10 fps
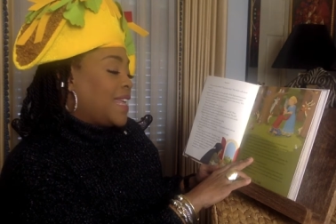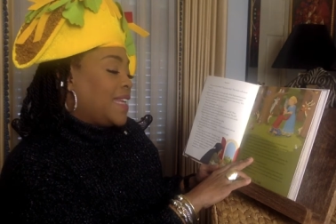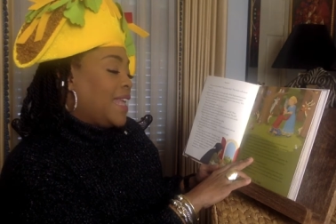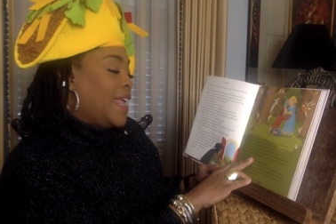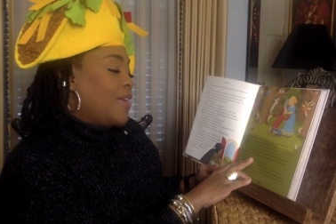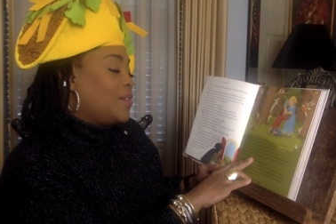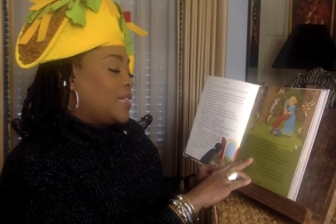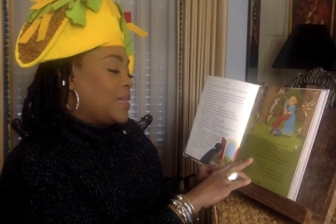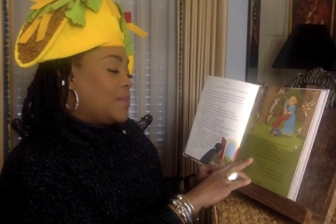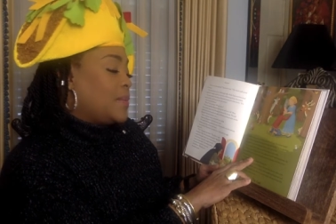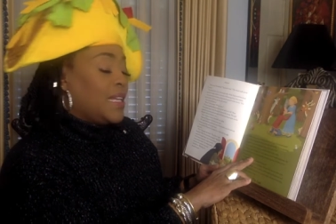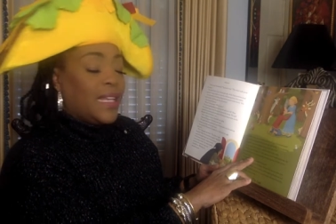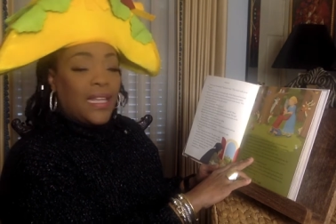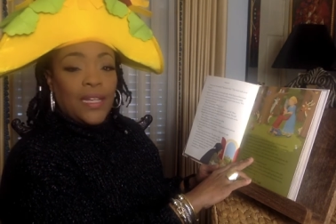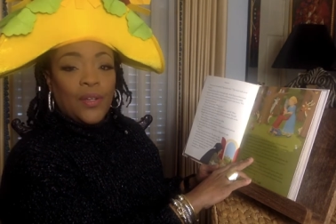and held him
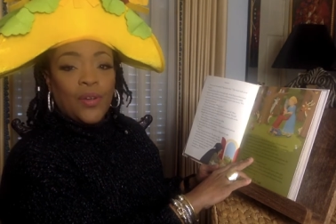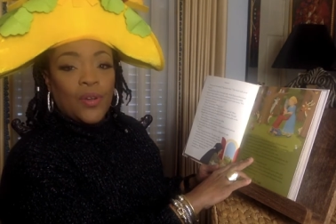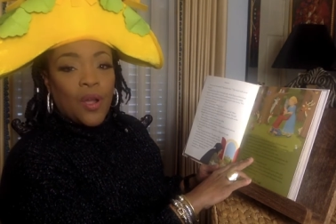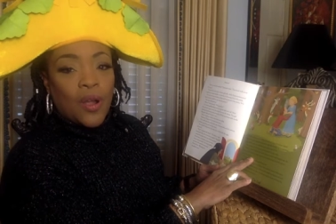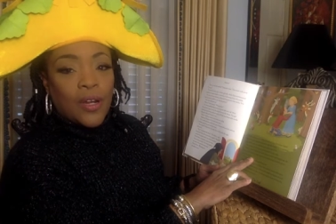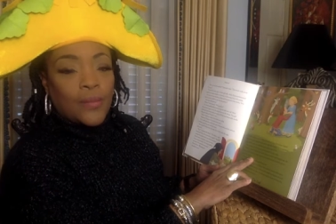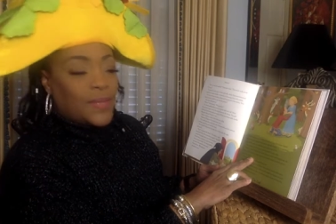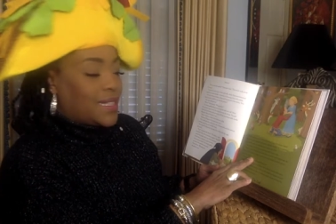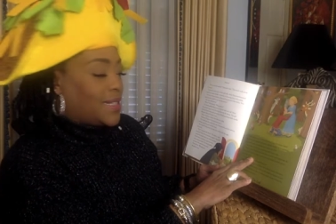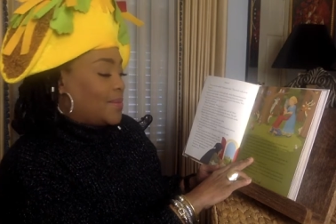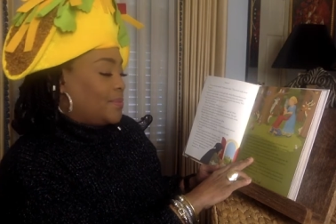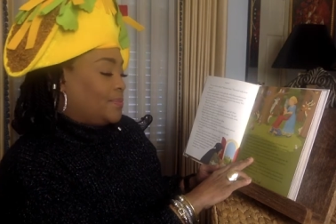in her arms.